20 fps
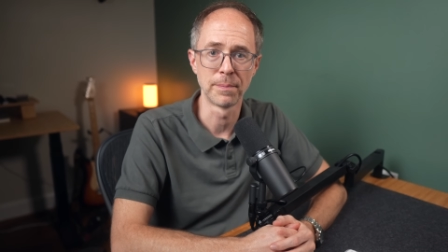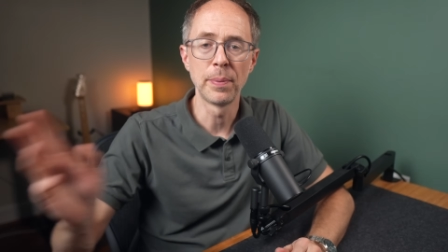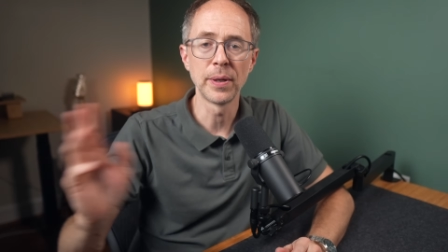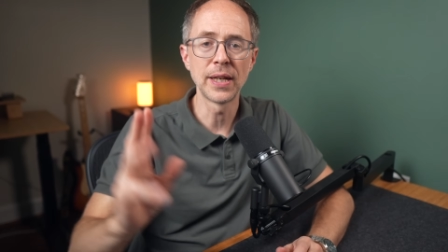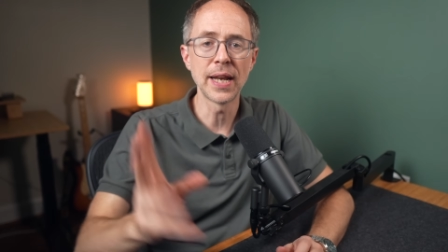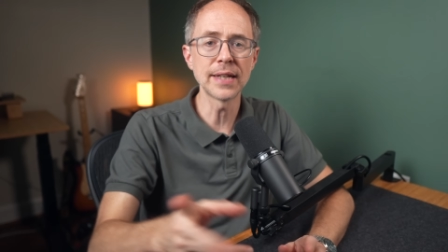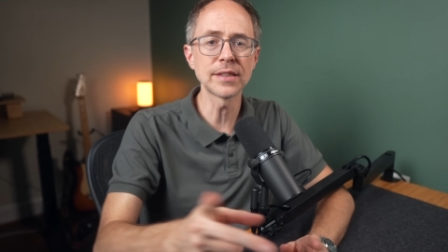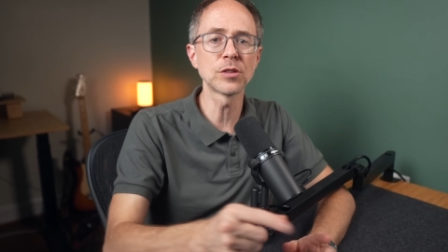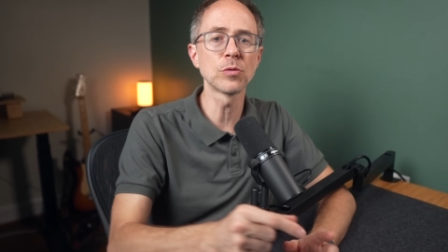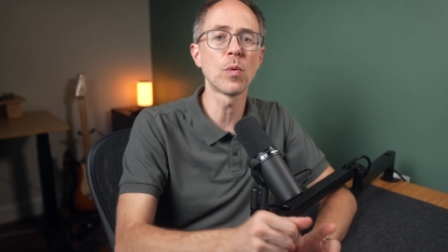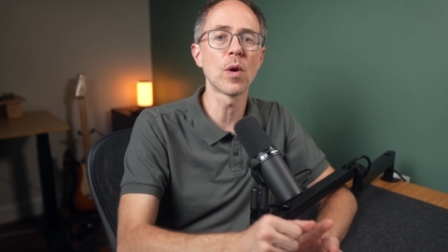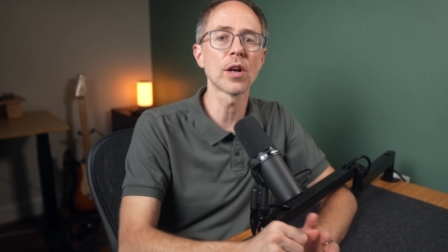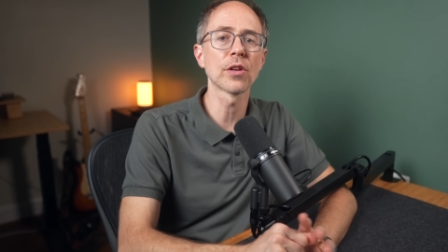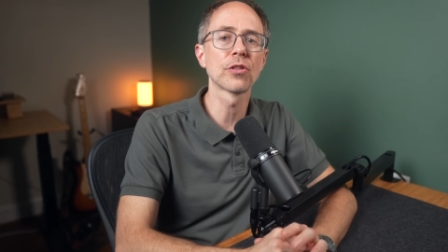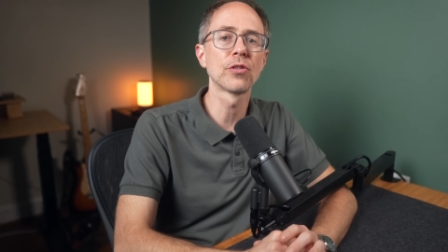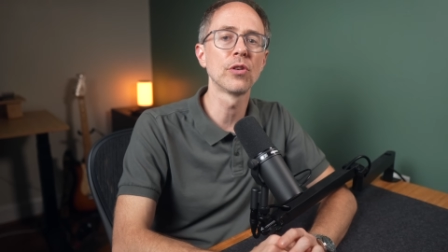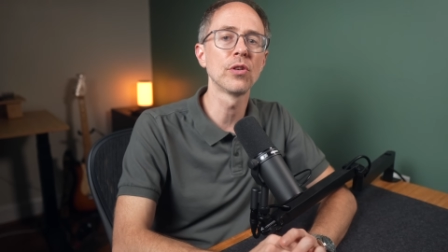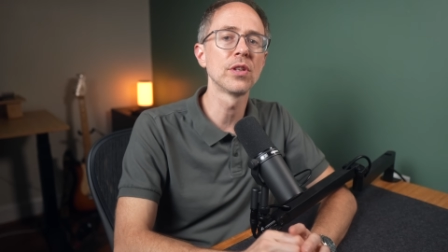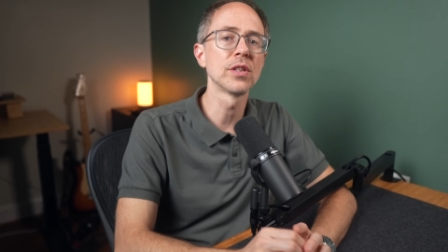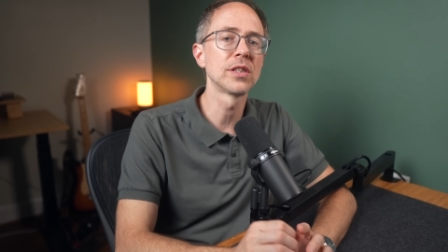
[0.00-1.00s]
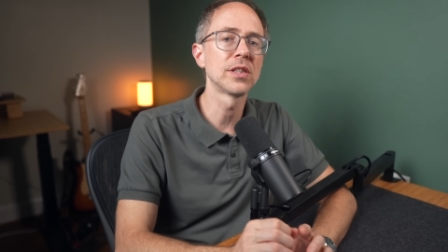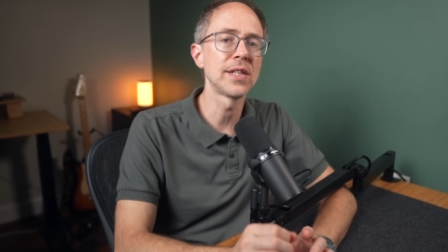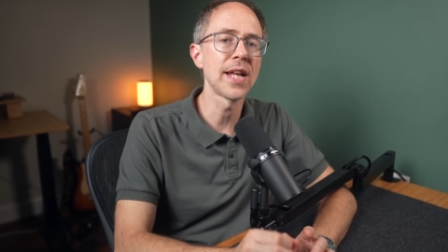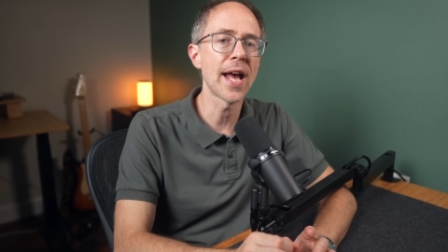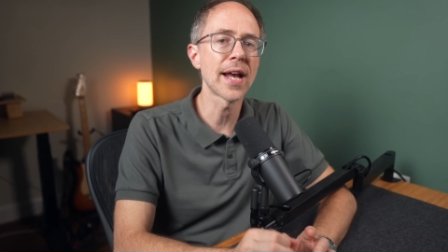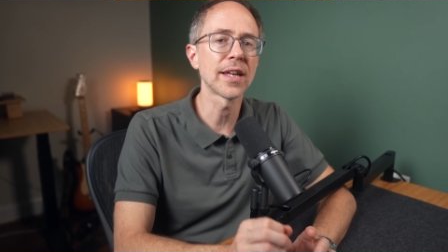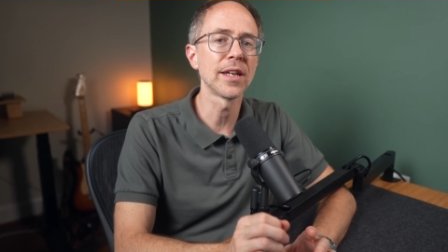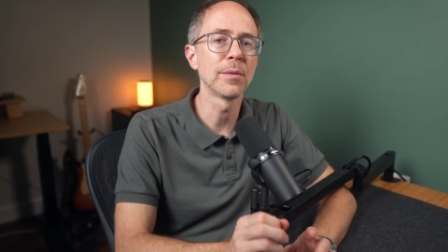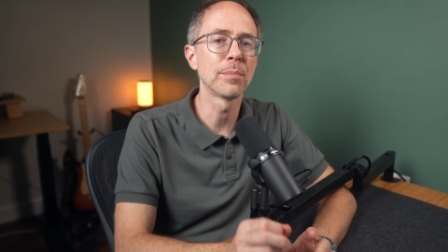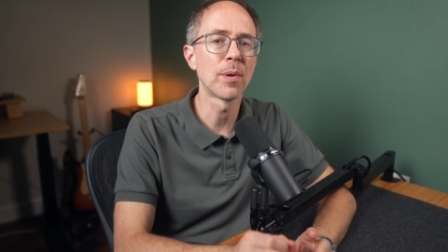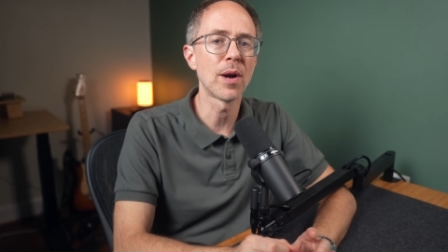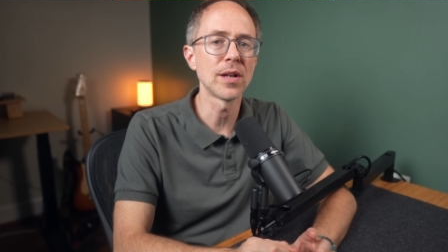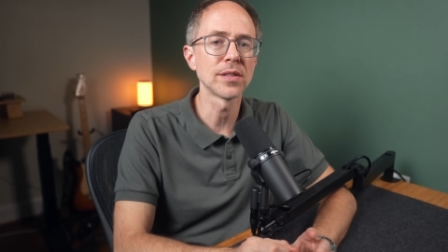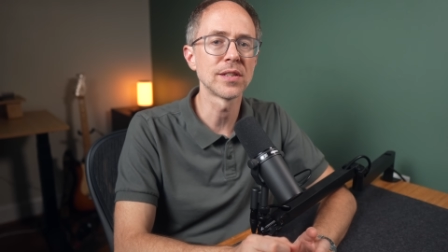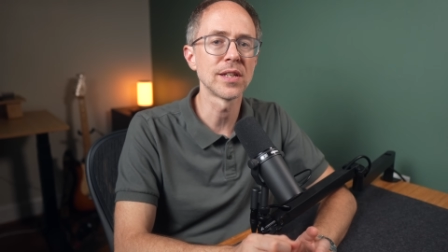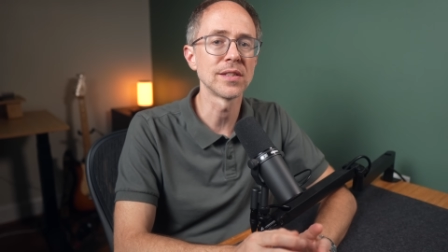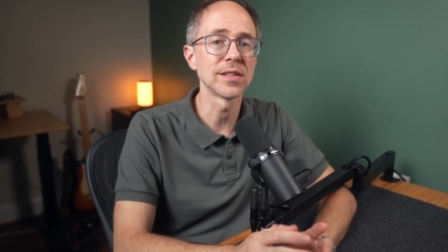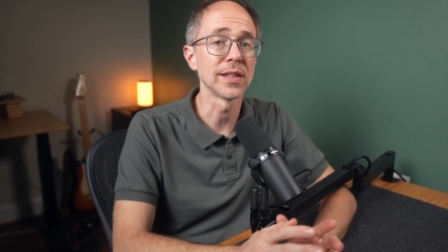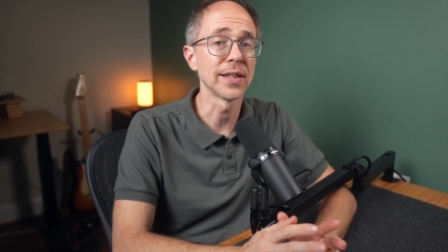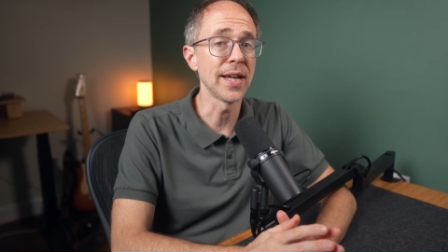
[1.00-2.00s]
But let's work through the stacking
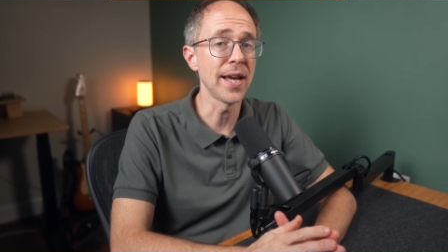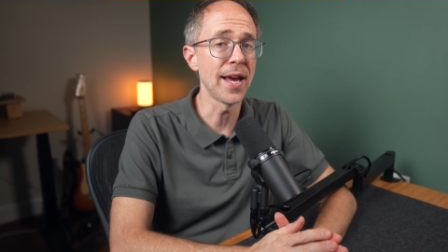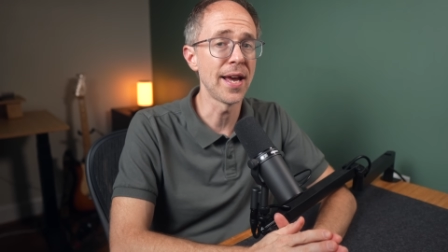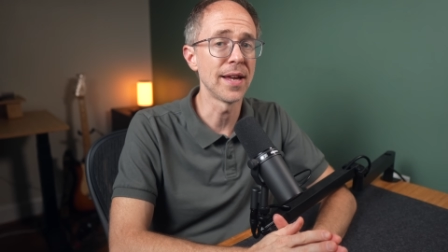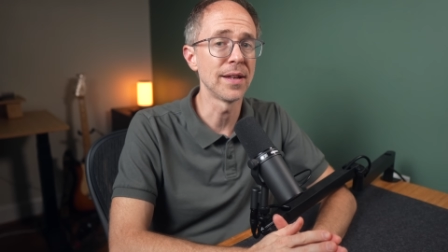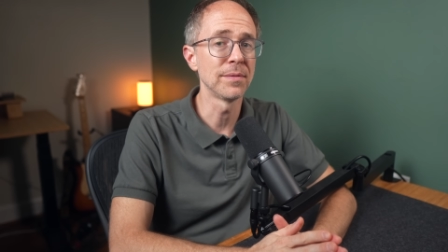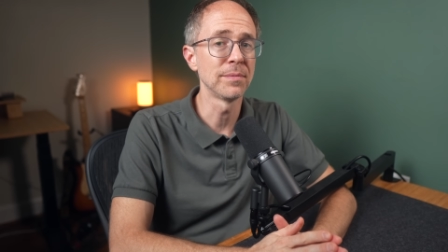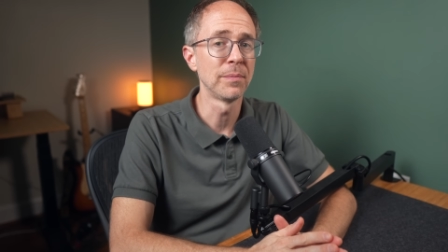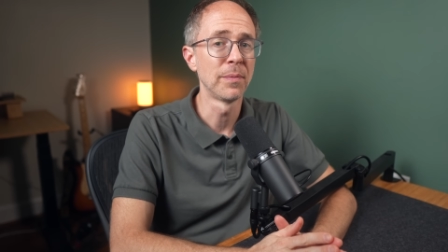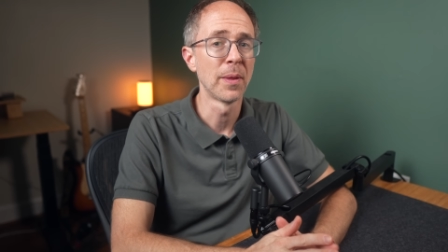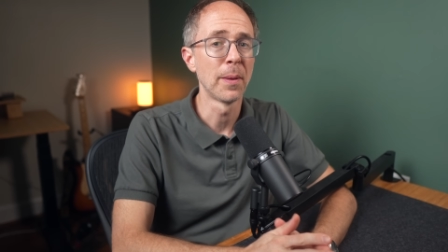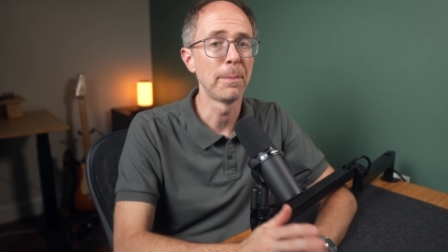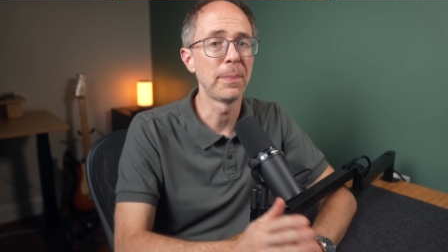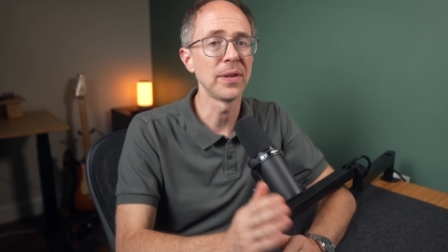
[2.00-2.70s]
process again,